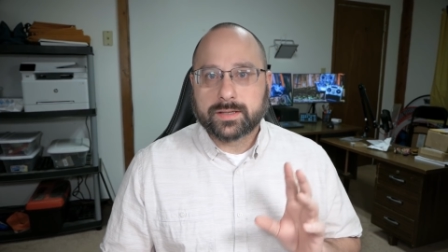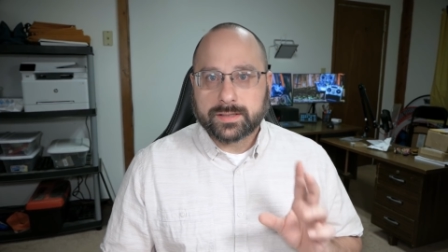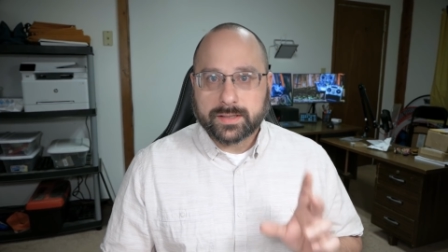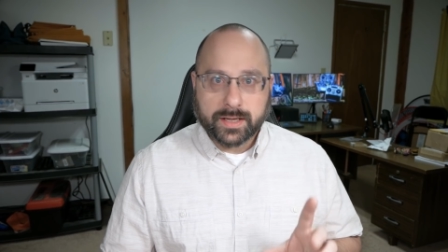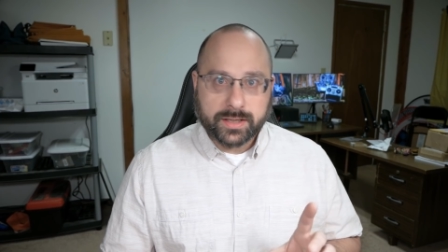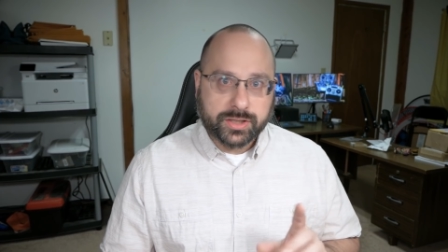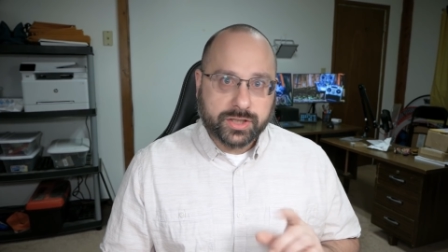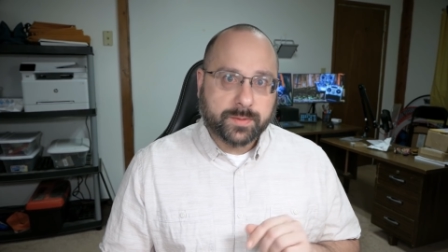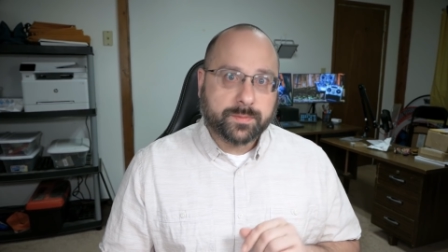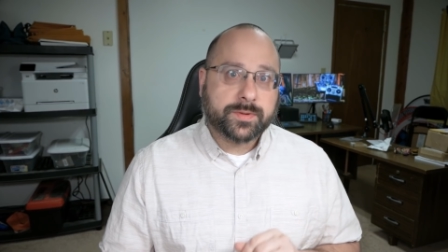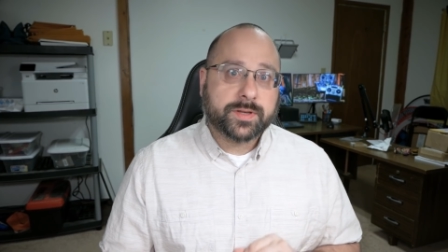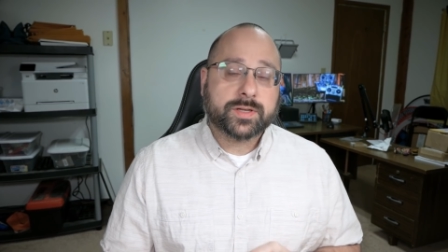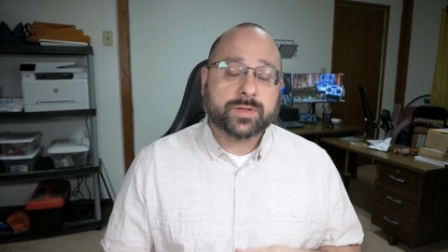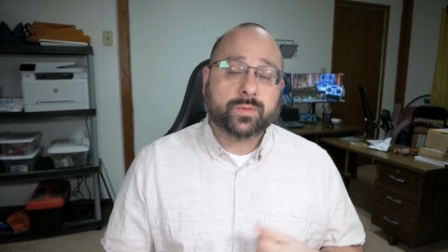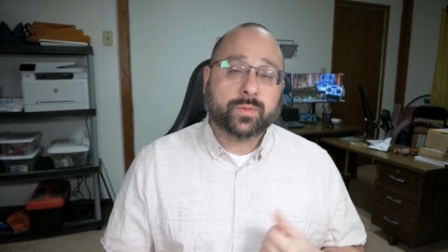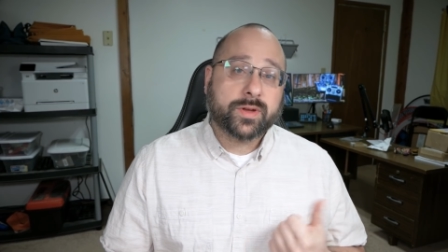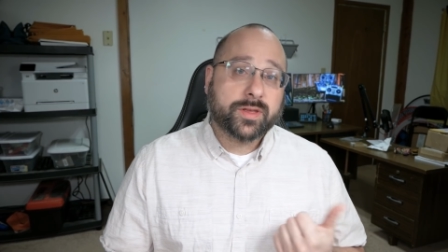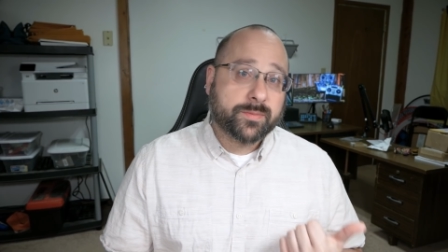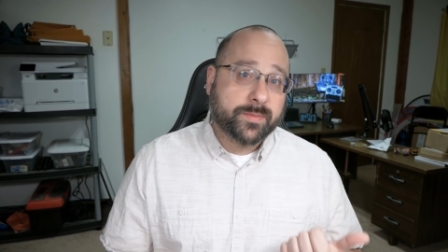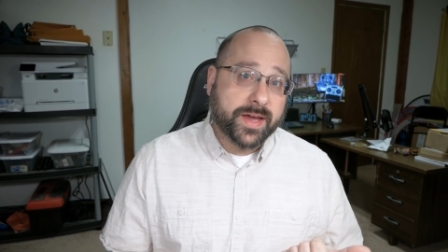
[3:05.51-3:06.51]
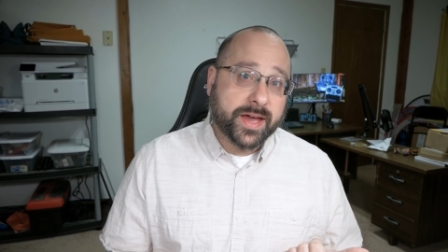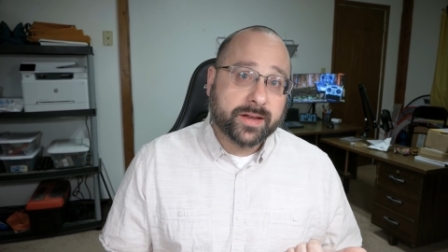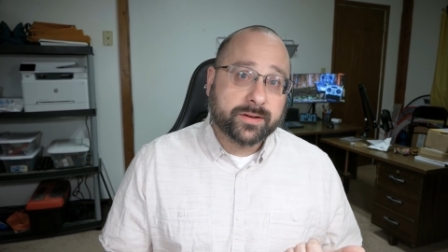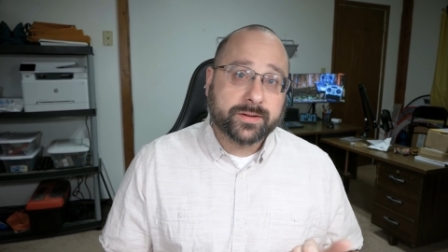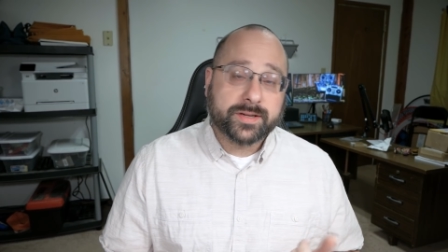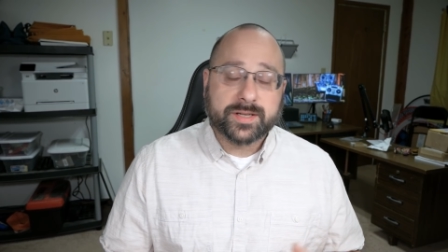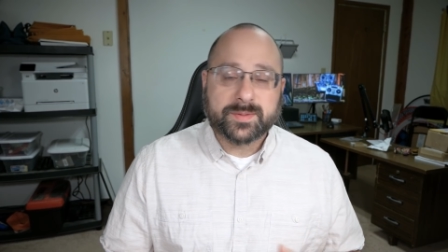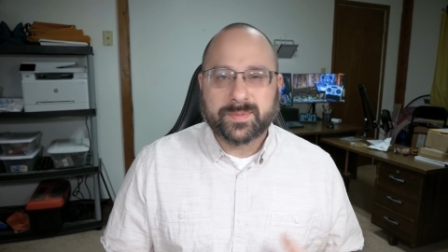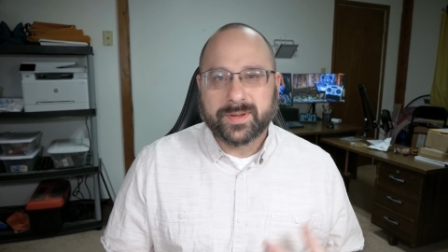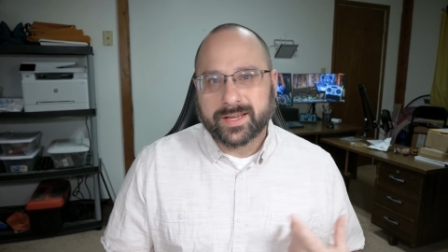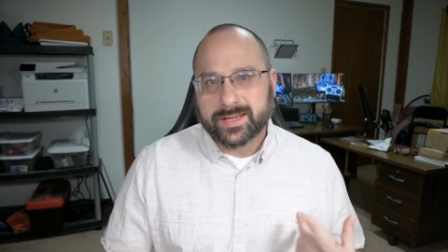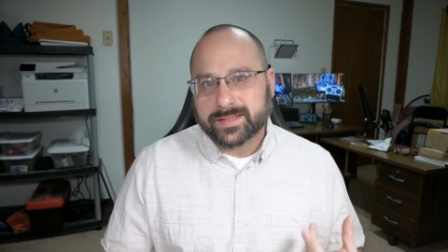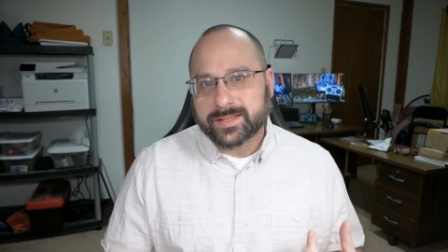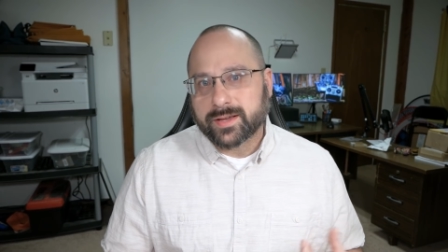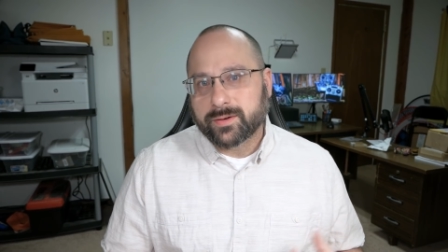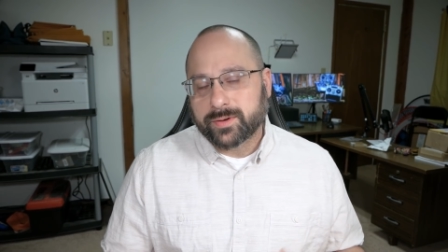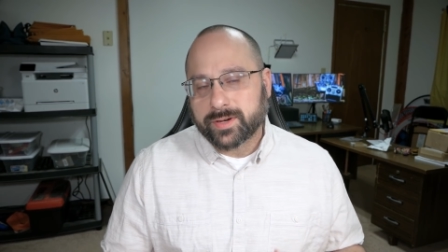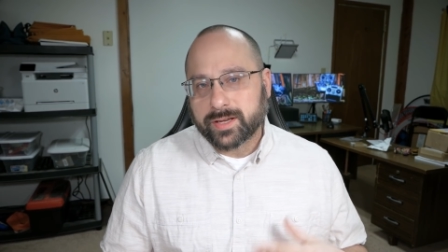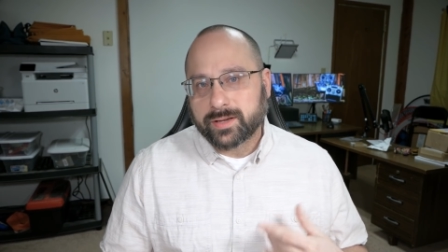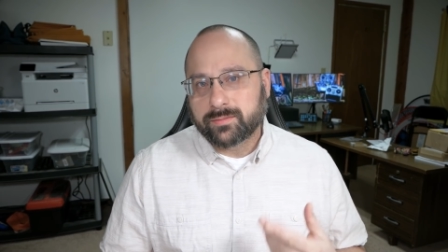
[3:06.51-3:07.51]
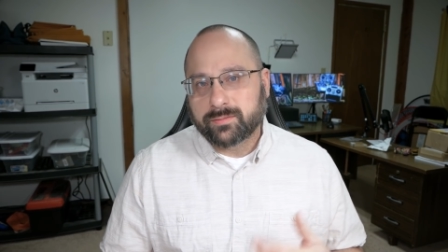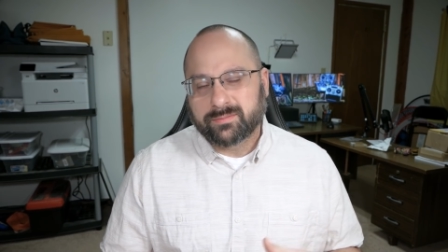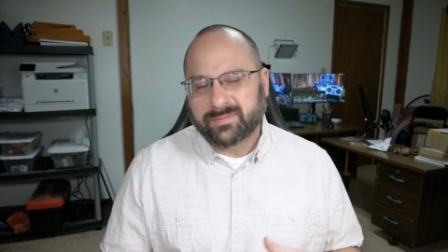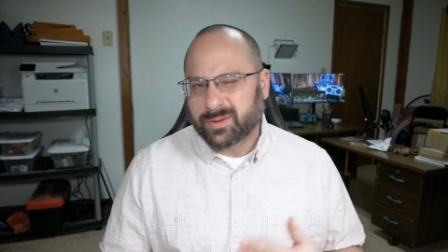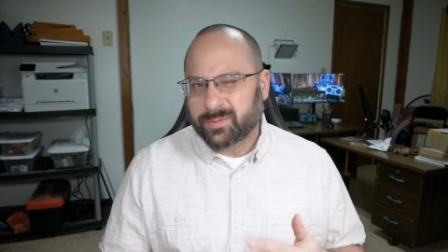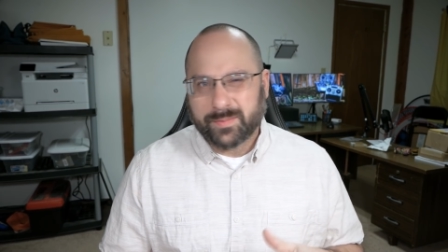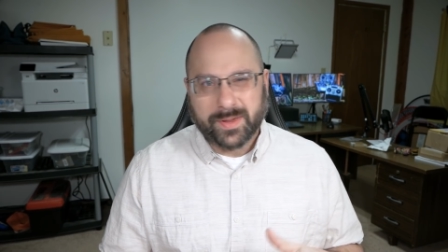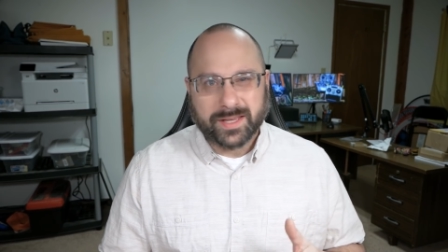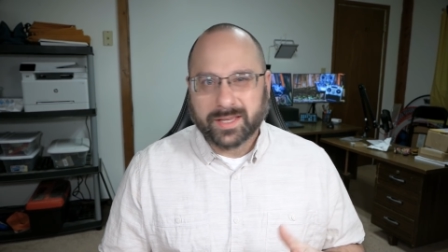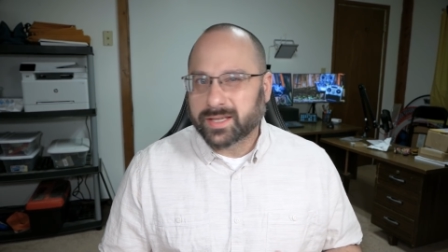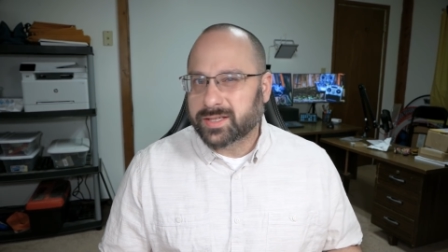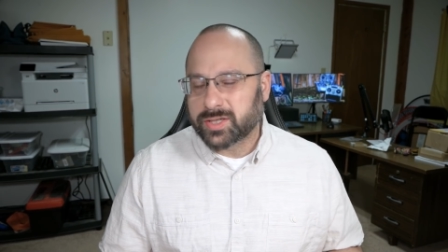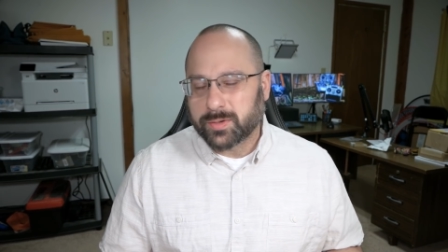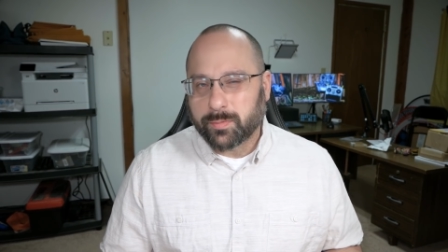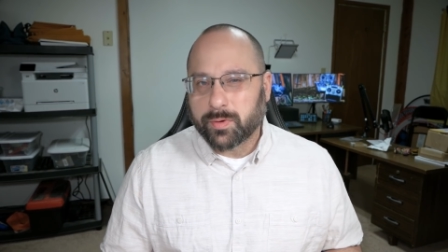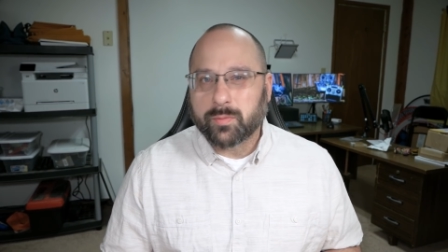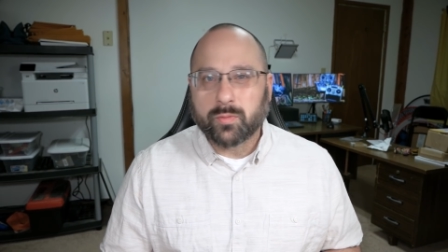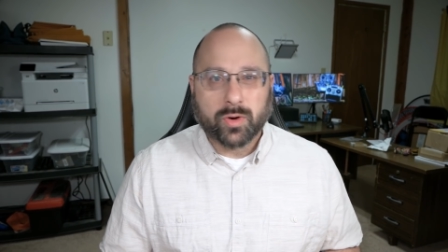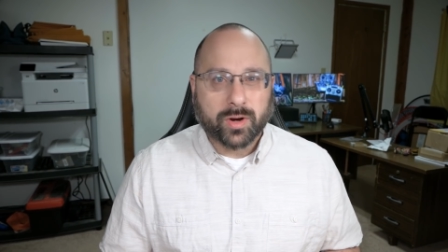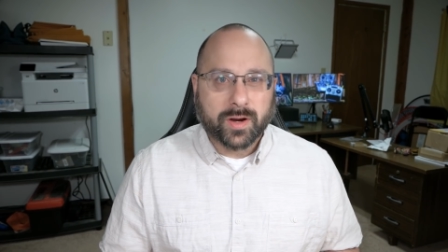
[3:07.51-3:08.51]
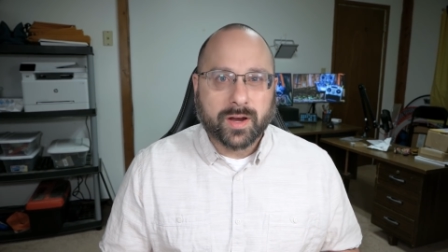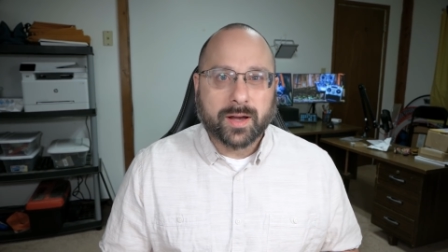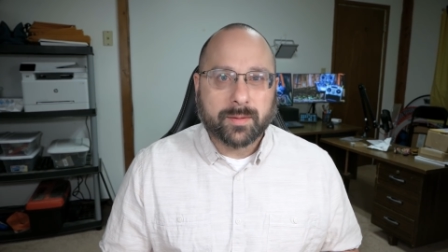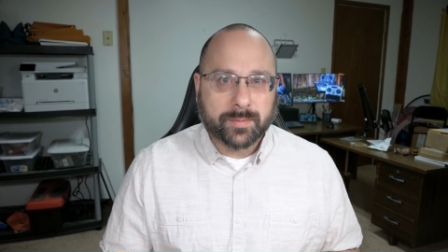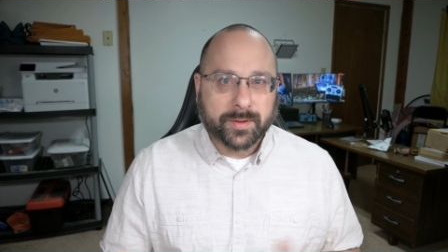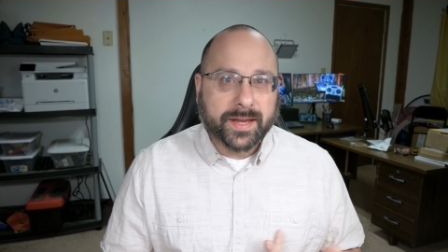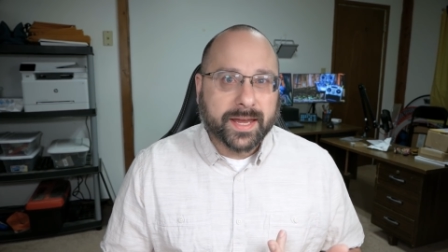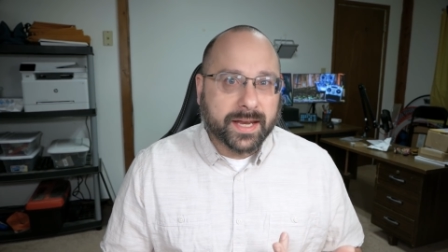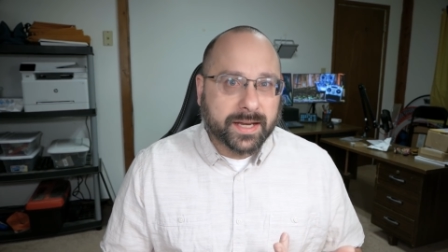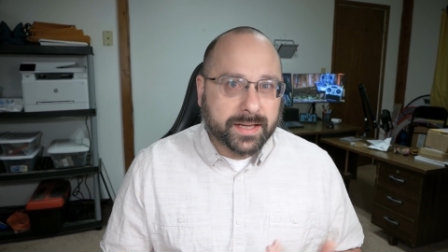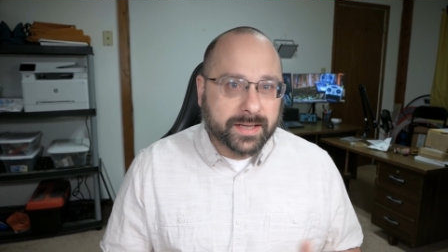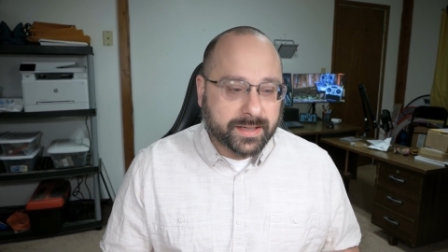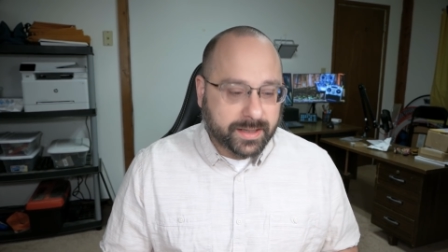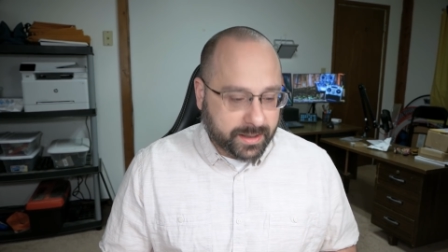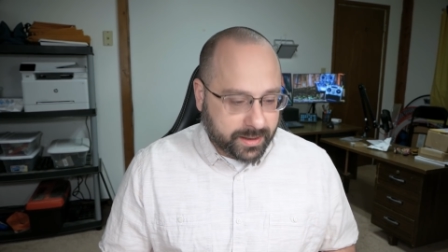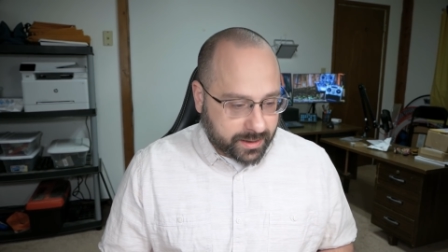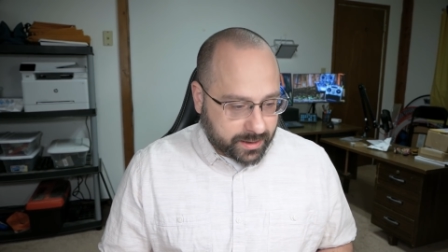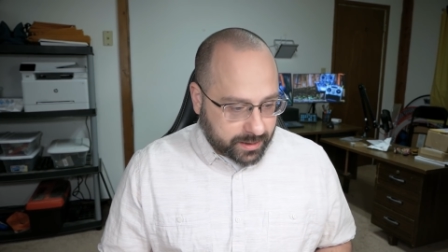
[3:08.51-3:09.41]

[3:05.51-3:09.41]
does not ship these with batteries because that would make the shipping more complicated.